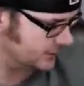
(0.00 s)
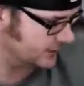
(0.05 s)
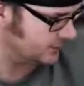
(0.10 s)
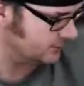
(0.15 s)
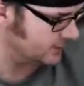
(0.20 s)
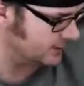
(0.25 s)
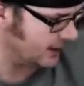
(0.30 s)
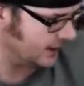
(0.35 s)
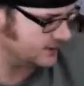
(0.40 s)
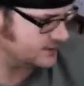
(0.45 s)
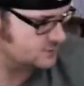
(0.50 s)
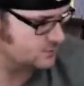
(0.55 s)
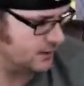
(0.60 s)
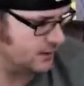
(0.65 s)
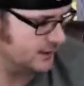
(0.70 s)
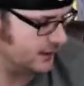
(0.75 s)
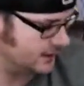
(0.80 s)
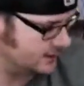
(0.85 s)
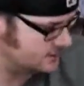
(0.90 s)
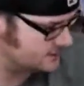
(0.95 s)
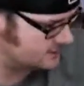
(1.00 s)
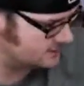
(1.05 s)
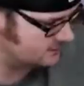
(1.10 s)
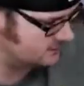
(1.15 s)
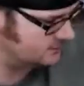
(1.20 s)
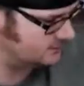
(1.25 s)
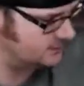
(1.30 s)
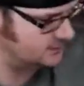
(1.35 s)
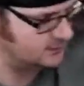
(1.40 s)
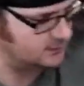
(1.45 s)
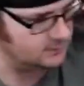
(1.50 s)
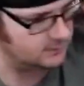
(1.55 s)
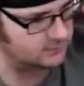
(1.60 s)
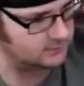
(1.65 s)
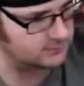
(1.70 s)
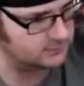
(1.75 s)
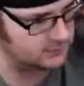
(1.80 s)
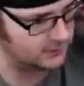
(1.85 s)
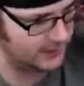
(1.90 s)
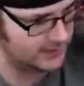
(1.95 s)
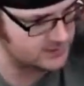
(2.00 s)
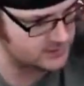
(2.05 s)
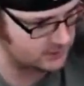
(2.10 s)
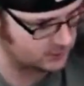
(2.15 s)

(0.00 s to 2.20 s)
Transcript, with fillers: at me. It's my next classic